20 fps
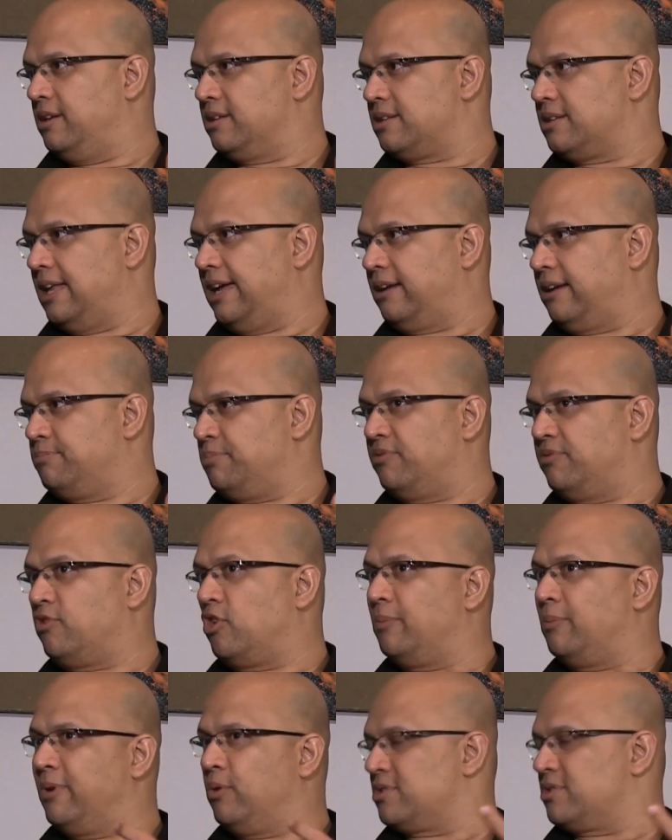It's like
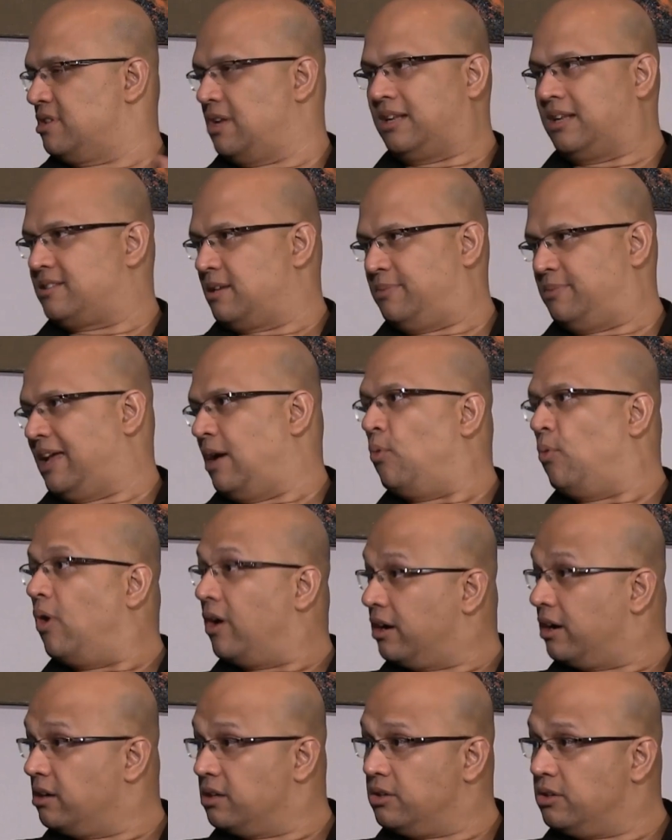performing was not something I
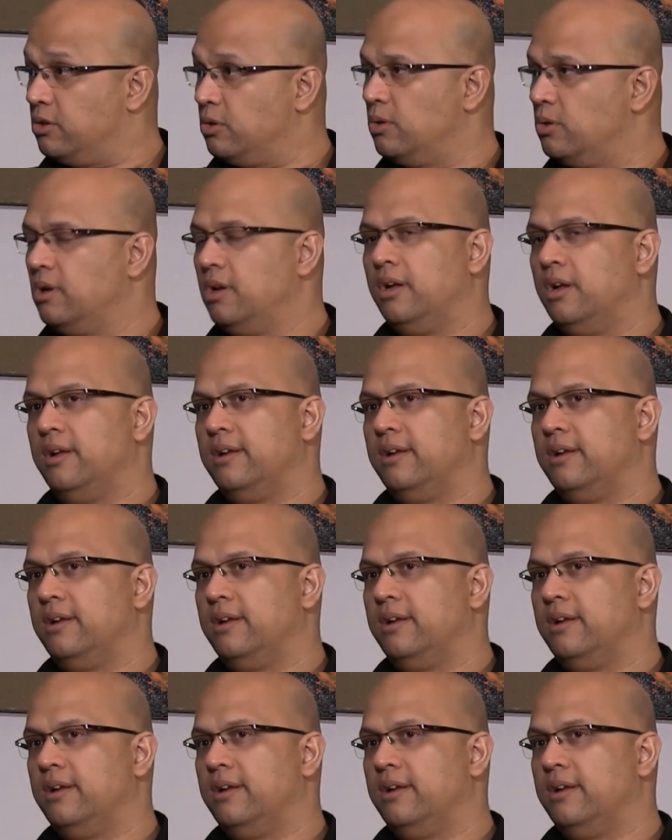wanted to do.